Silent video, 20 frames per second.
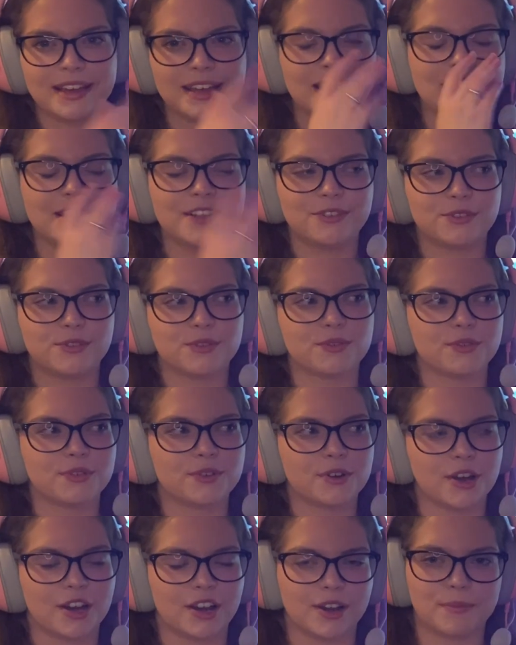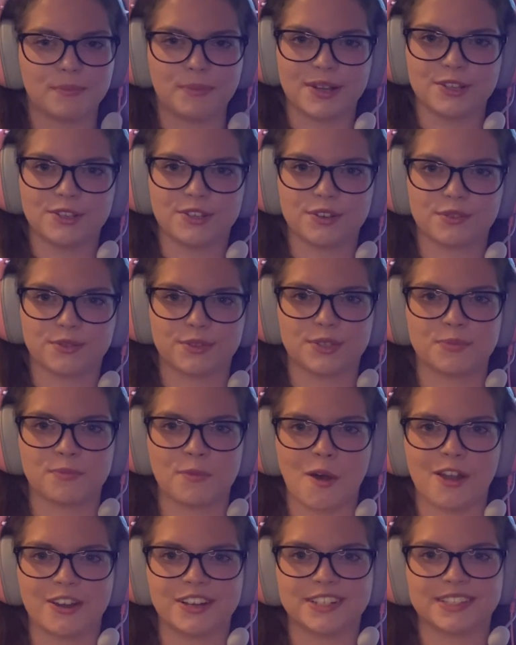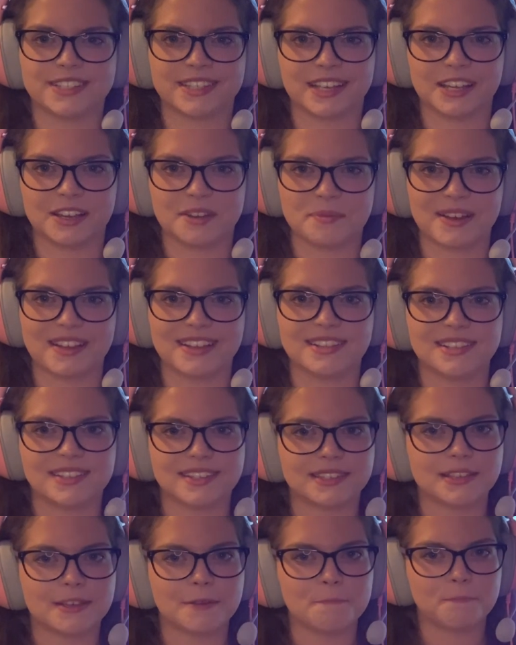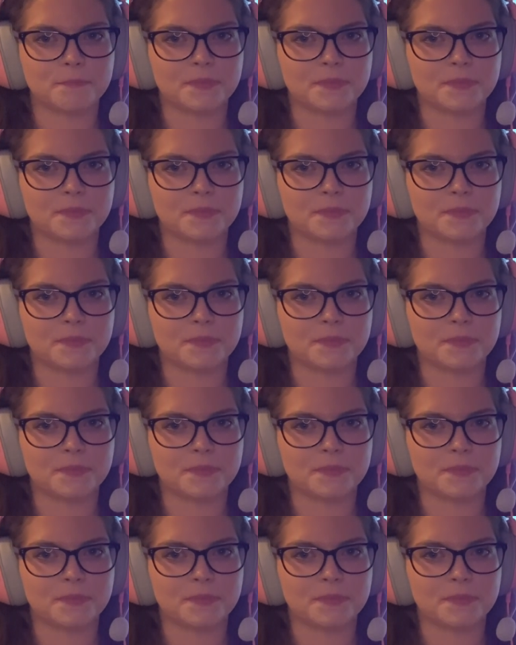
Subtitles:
into a bunch of smaller segments,